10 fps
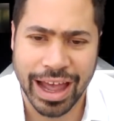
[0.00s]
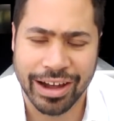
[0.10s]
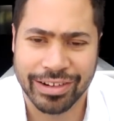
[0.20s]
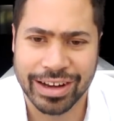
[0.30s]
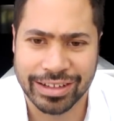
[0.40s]

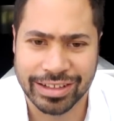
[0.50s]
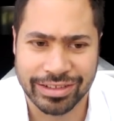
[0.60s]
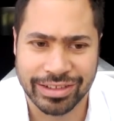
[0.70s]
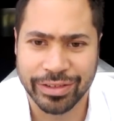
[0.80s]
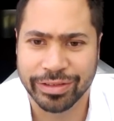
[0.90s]
our
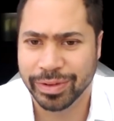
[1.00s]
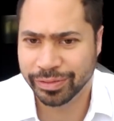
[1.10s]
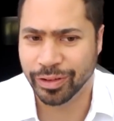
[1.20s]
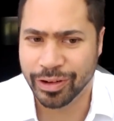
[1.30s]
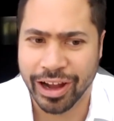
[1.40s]
industry, even
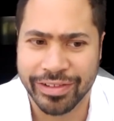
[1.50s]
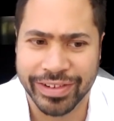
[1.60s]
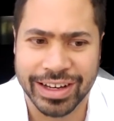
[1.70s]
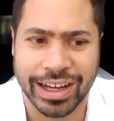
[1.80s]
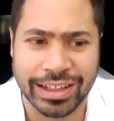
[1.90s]
before
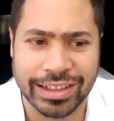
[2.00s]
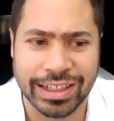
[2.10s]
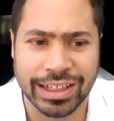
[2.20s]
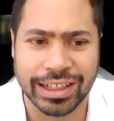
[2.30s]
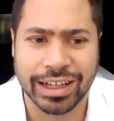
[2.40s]

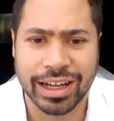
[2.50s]
COVID-19,